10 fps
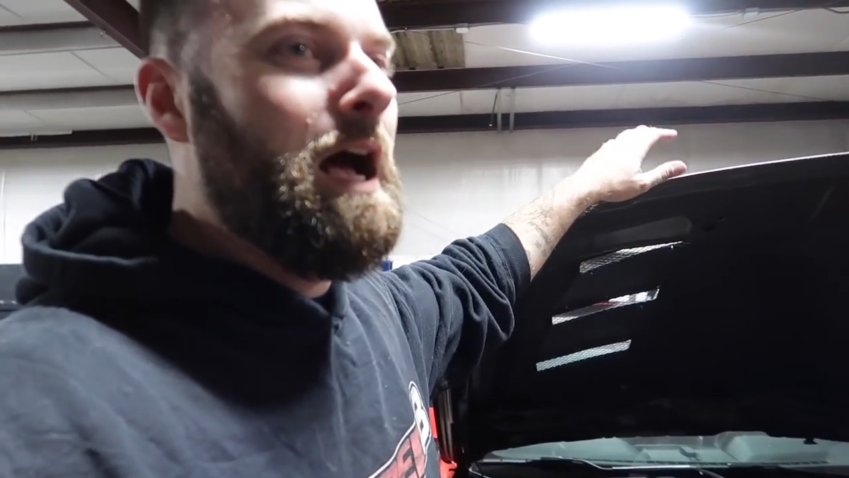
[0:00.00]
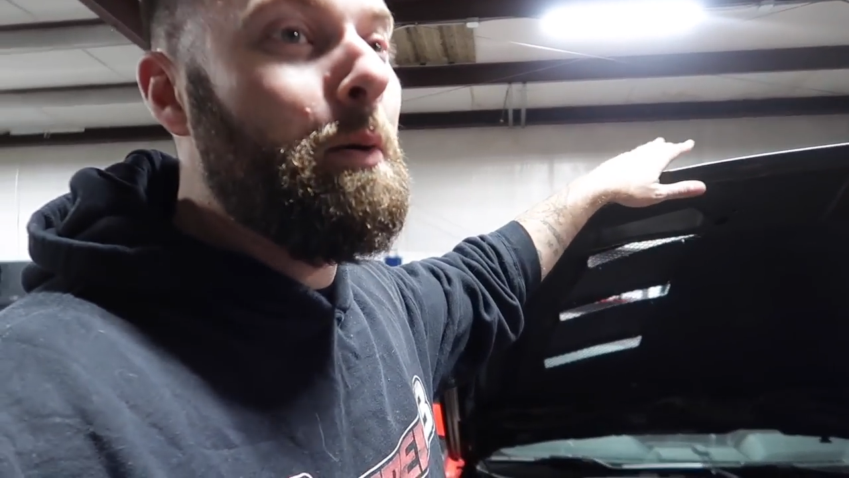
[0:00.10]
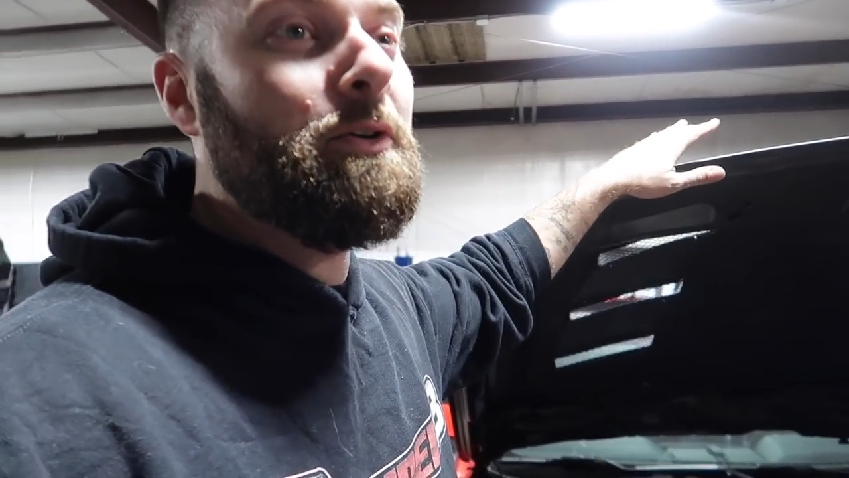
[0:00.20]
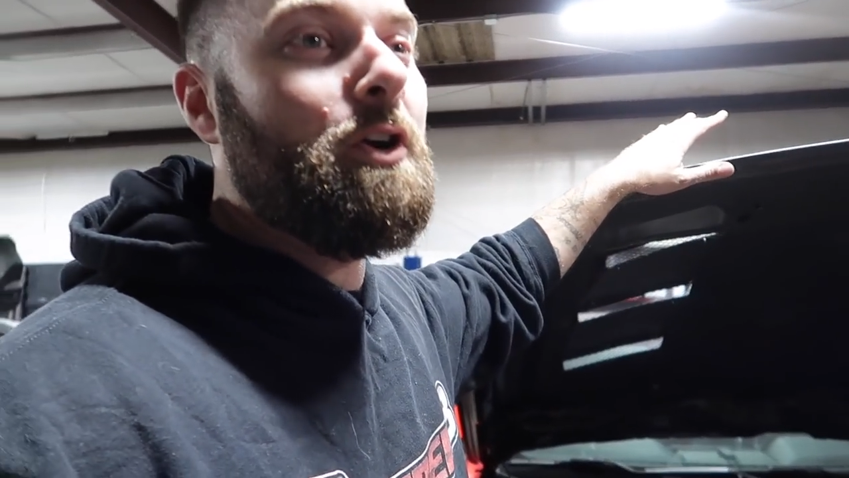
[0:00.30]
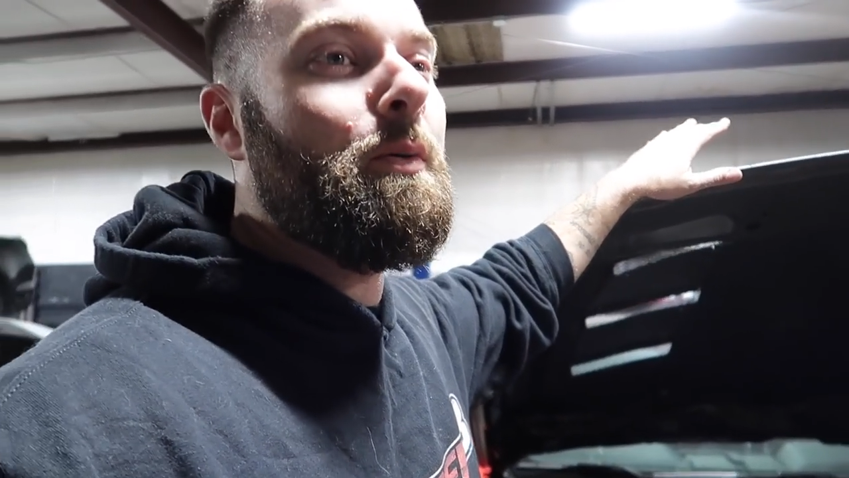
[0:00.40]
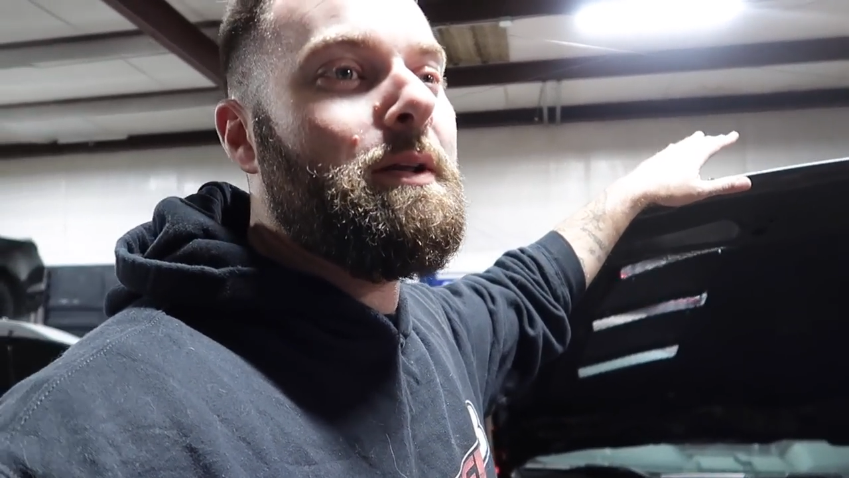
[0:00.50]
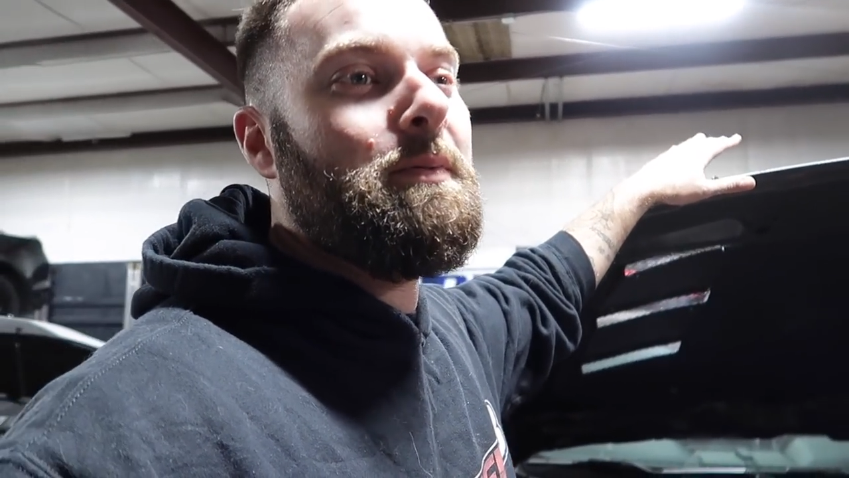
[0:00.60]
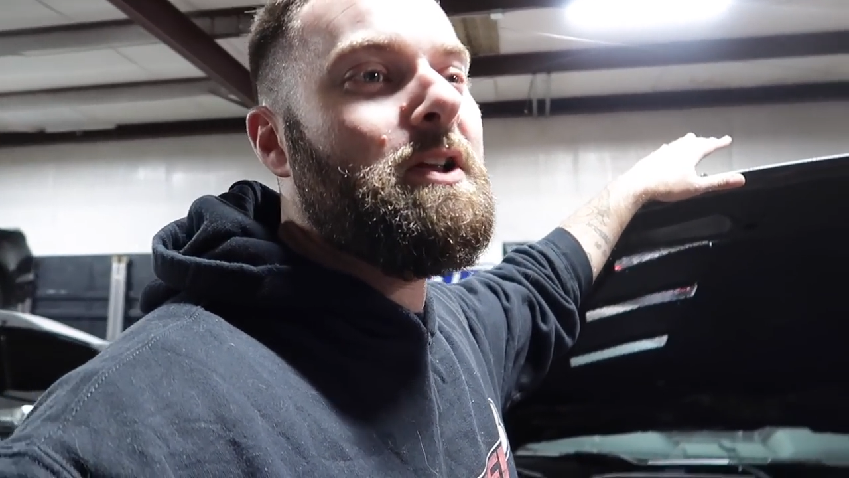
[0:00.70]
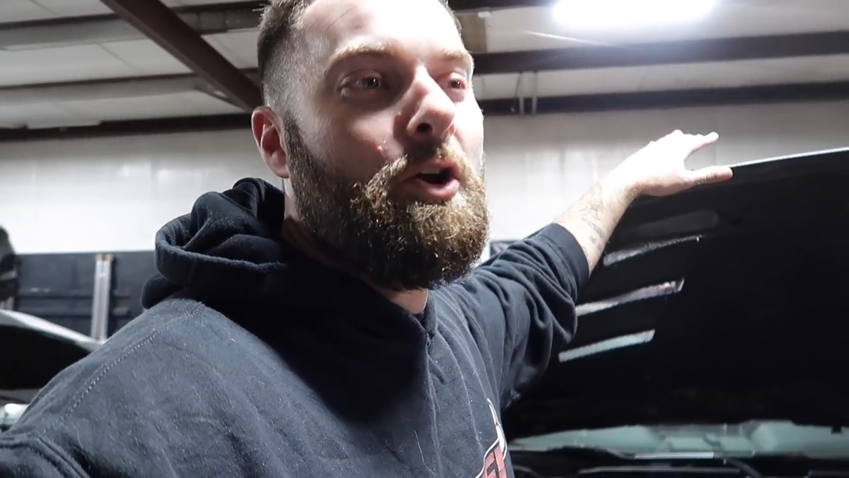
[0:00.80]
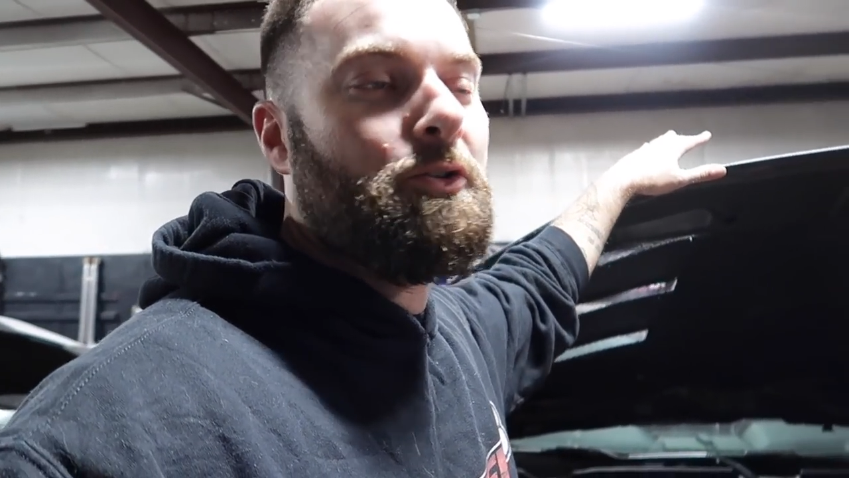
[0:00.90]
I was already,
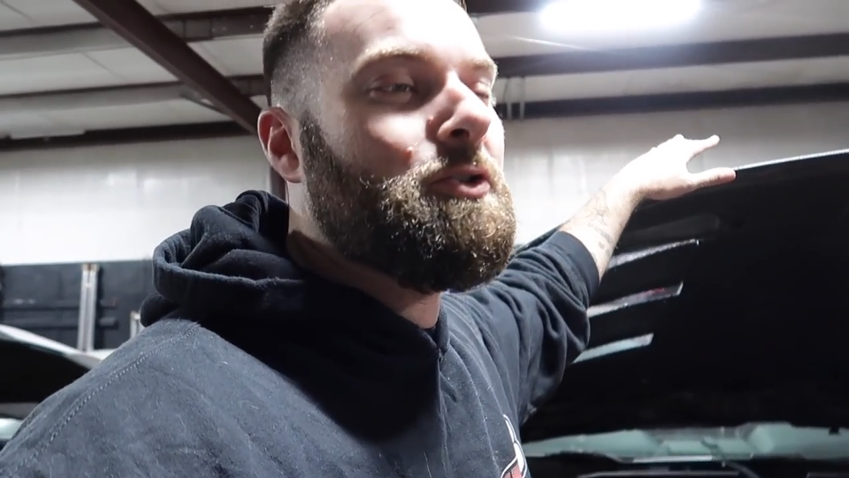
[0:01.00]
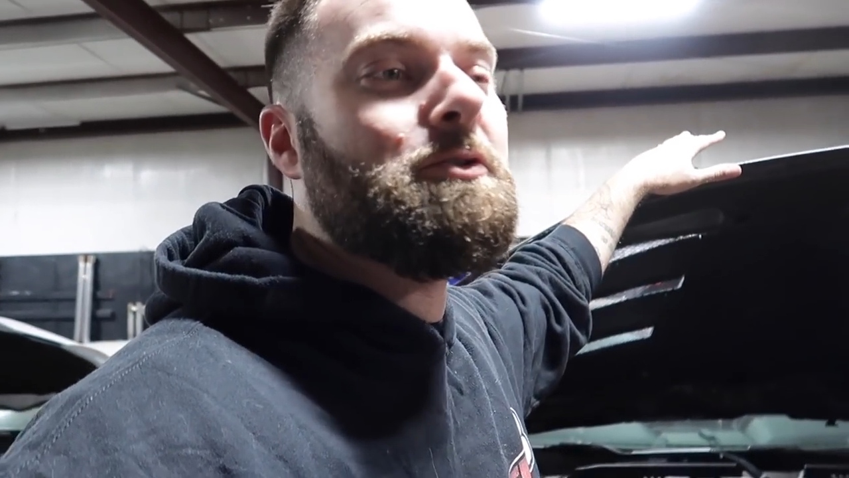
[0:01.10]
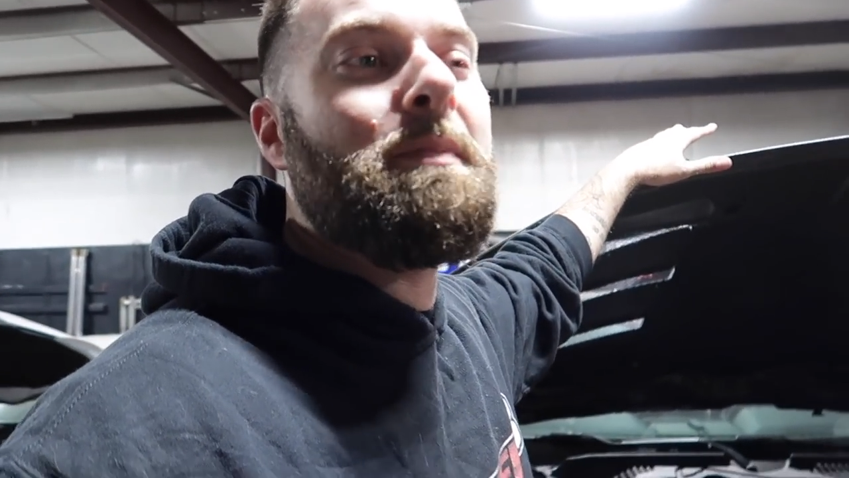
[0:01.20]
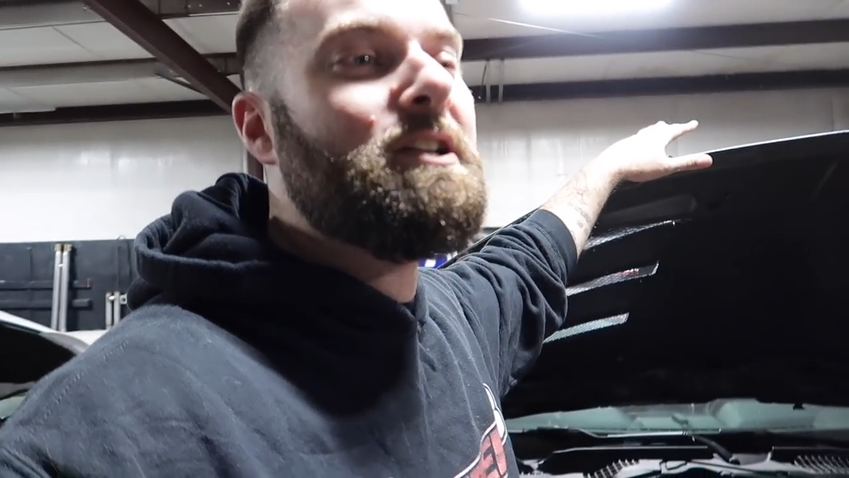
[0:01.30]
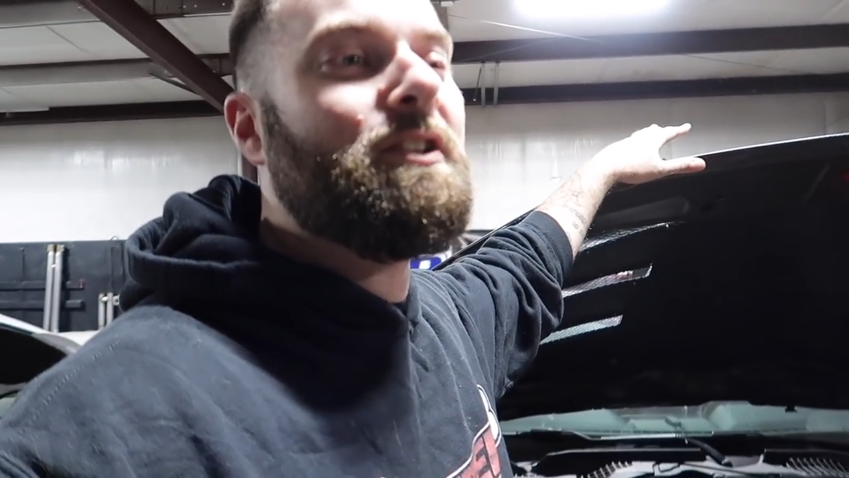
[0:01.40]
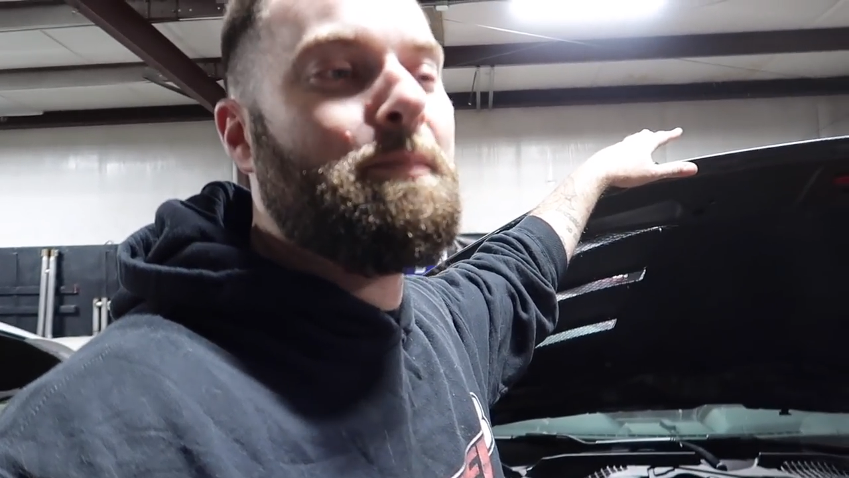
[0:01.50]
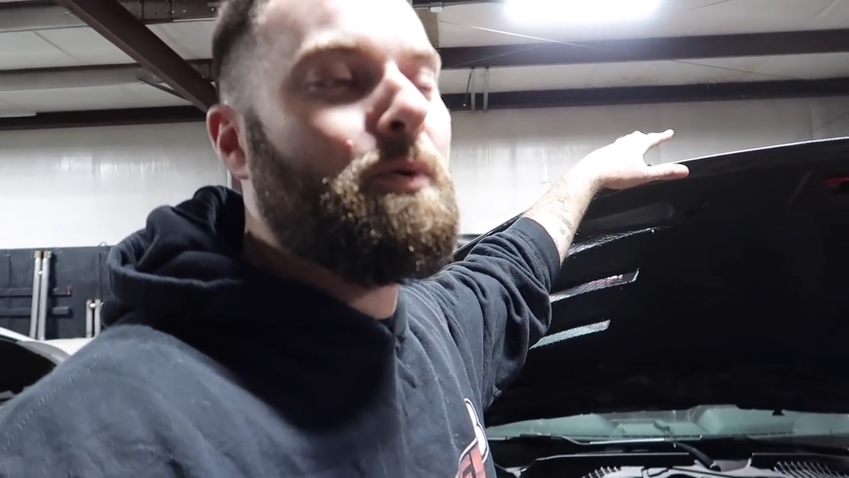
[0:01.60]
you know, just mentally